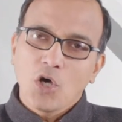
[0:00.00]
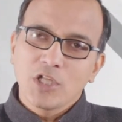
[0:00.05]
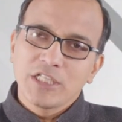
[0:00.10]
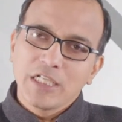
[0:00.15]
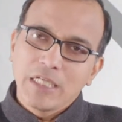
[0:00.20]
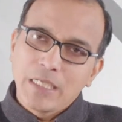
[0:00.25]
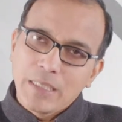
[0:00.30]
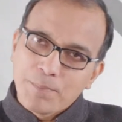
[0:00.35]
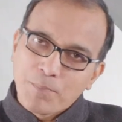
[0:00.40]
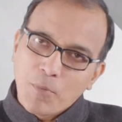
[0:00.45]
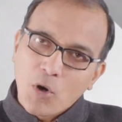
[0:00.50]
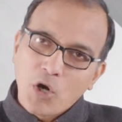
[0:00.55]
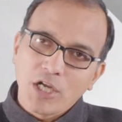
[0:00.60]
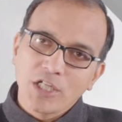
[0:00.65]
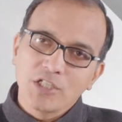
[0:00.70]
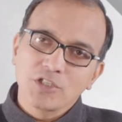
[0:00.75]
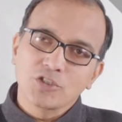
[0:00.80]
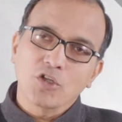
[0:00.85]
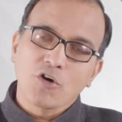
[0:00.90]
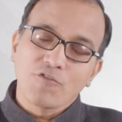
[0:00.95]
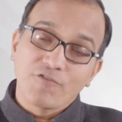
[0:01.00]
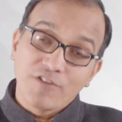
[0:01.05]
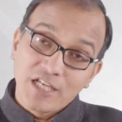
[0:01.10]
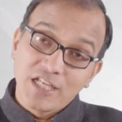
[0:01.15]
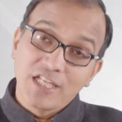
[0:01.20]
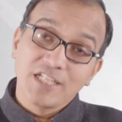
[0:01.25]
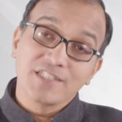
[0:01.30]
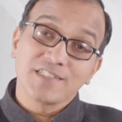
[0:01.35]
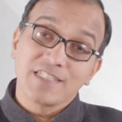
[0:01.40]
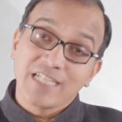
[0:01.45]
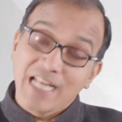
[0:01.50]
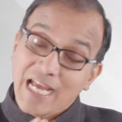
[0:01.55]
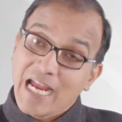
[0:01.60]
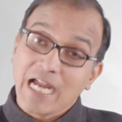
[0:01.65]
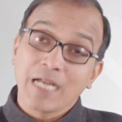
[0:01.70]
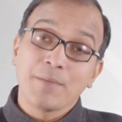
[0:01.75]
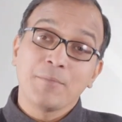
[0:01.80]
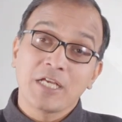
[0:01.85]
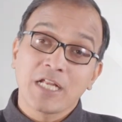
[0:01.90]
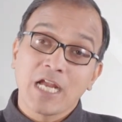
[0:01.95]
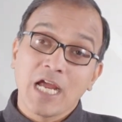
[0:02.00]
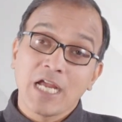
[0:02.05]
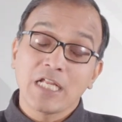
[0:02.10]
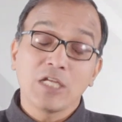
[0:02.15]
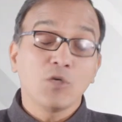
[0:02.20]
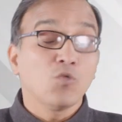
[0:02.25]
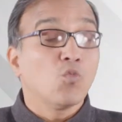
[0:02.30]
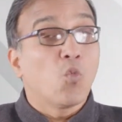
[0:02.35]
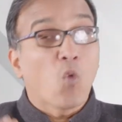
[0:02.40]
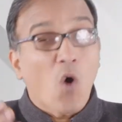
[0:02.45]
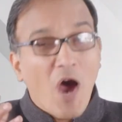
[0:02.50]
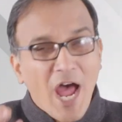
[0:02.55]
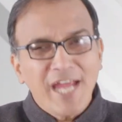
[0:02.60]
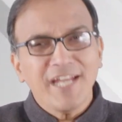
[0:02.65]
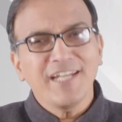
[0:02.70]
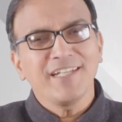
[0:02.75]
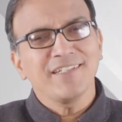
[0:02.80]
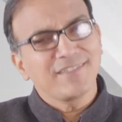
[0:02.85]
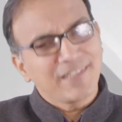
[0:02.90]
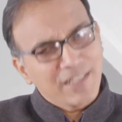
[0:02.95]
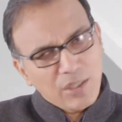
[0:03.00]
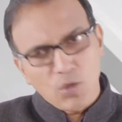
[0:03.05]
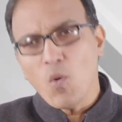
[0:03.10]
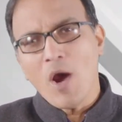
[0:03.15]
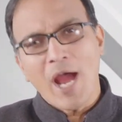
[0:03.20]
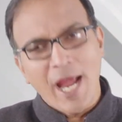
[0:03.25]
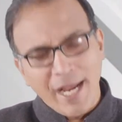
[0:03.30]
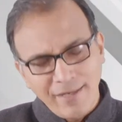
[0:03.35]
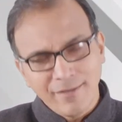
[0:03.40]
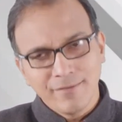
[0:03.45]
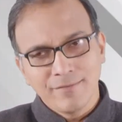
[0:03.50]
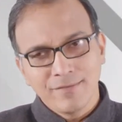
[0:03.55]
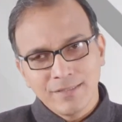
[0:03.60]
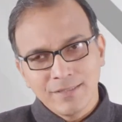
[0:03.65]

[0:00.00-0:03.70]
on the importance of English in academic writing, why it is required,